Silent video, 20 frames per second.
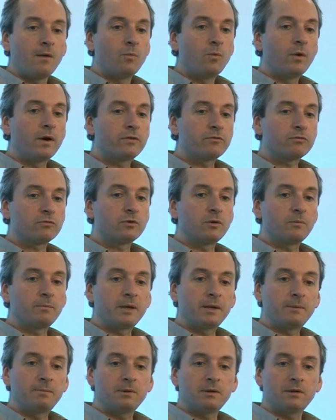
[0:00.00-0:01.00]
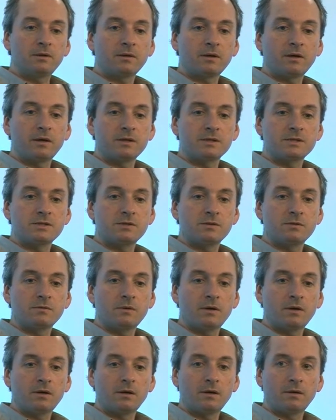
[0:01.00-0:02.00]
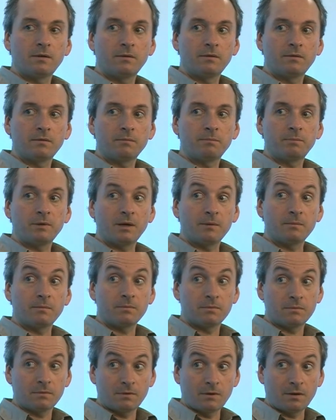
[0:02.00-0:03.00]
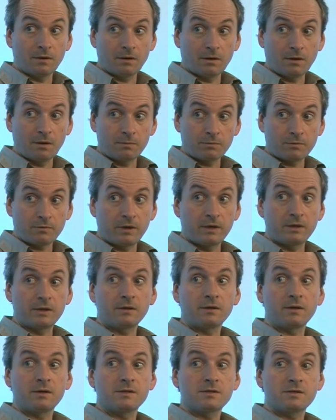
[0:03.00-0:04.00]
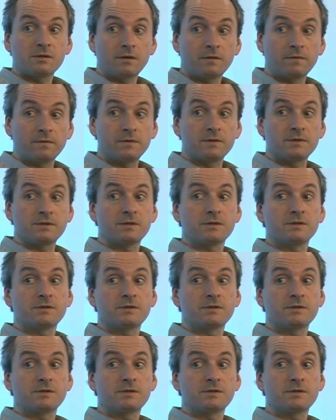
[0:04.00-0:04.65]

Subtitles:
Whether or not people are going to be upgrading their servers.